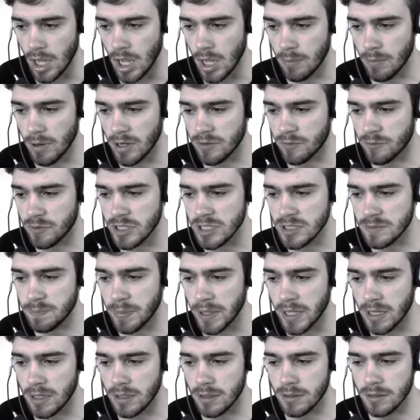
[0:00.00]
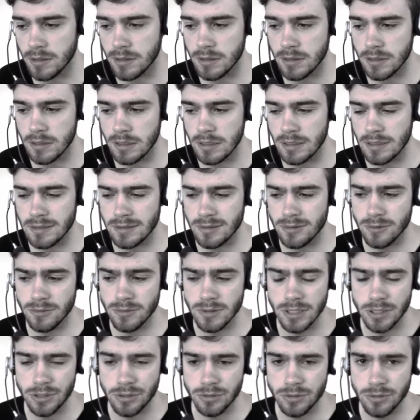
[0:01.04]
My free spell is
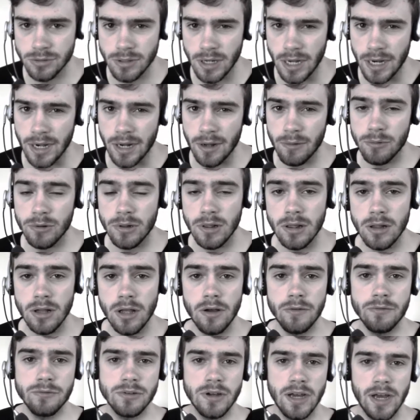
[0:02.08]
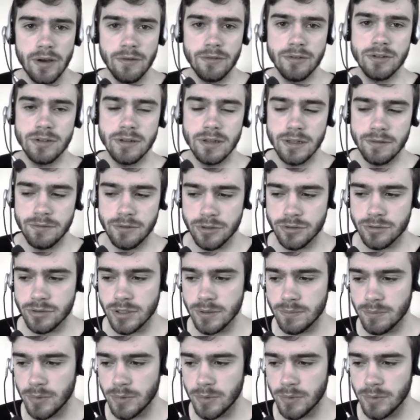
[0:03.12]
only 2 and I would love to have it to level 3,